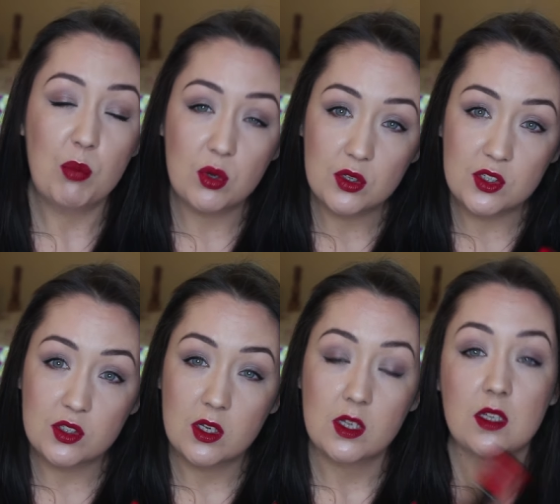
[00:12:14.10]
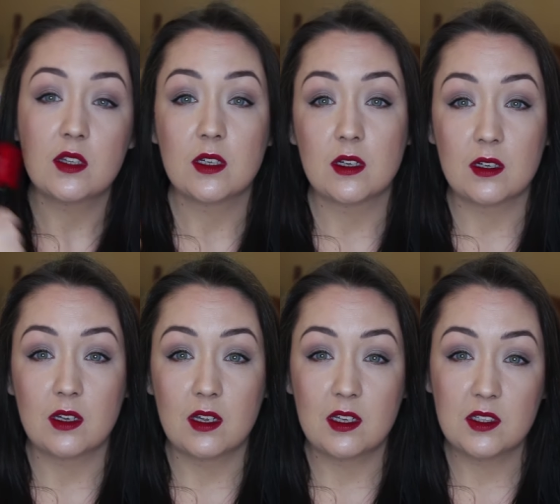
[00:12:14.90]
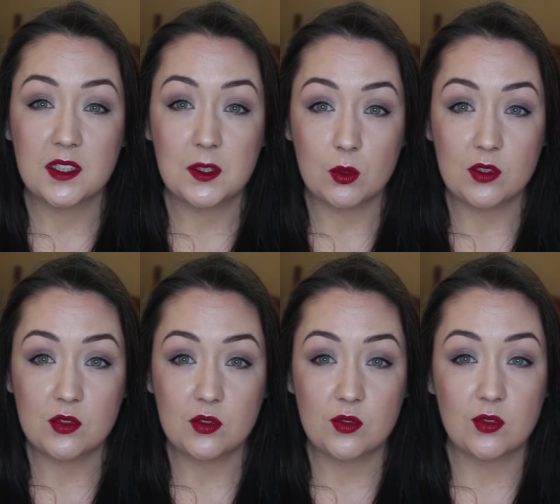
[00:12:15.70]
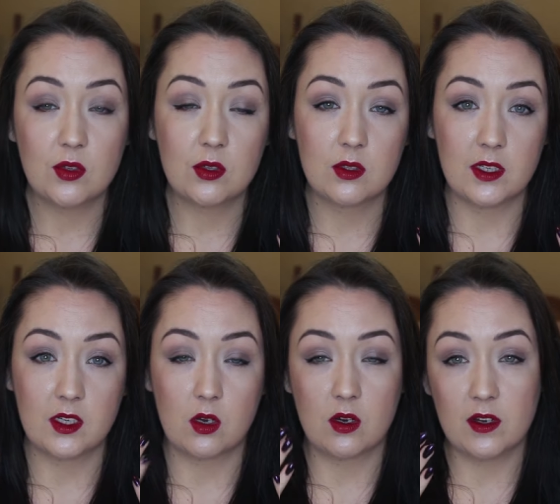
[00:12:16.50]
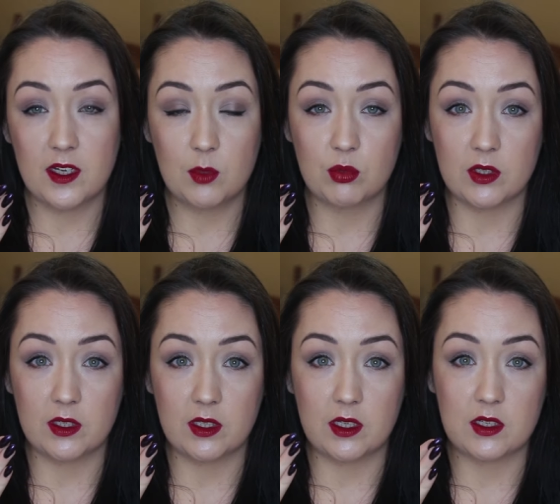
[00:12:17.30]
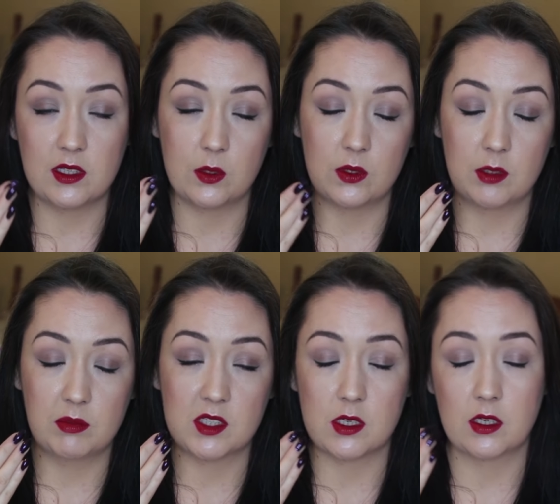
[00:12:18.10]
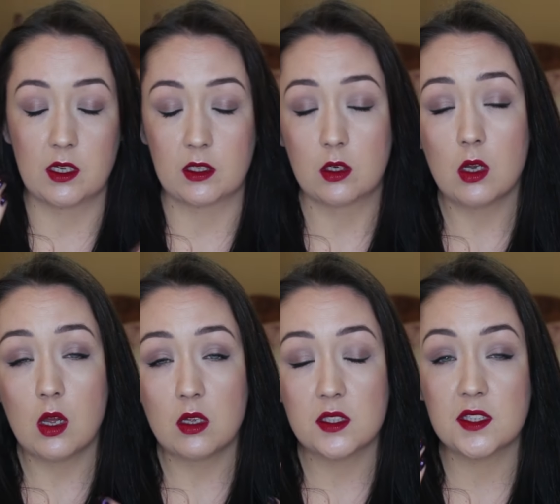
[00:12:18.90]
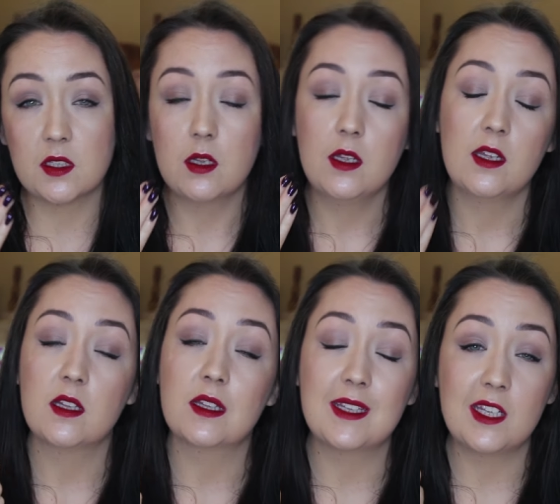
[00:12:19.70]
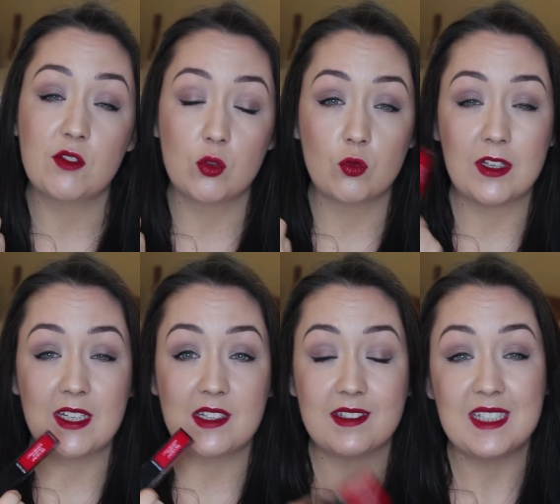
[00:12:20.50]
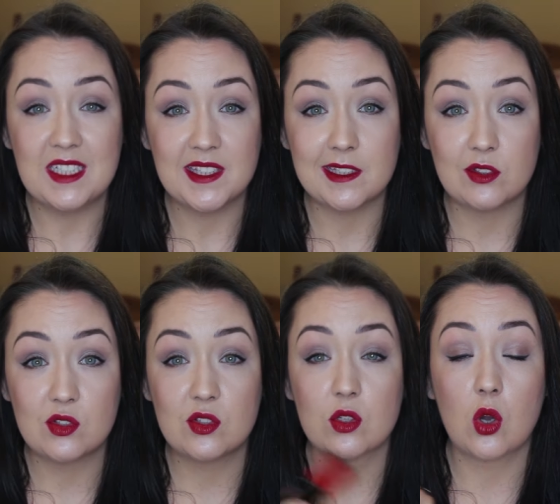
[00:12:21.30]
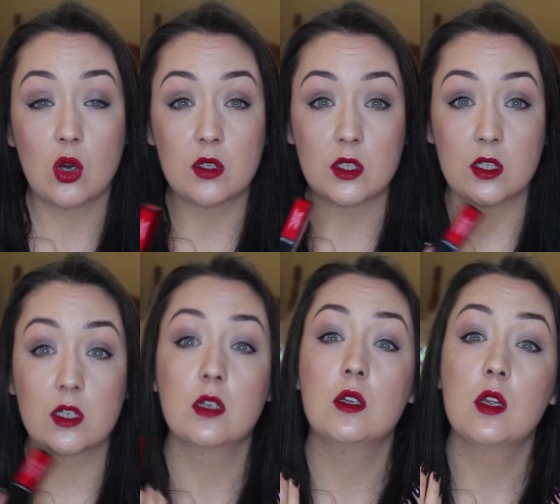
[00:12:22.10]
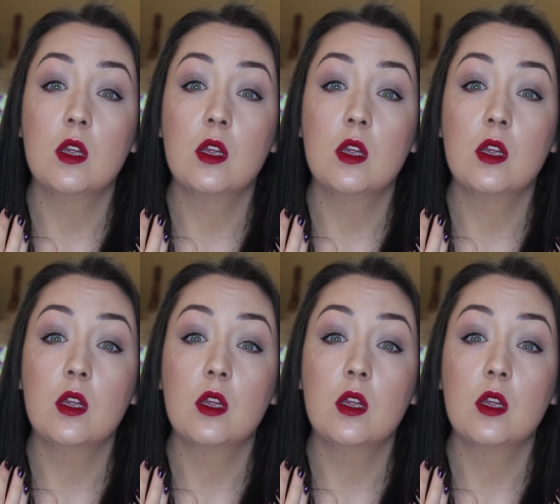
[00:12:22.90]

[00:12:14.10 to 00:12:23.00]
but they're sort of like a hybrid liquid lipstick and gloss, and that they give you really decent colour,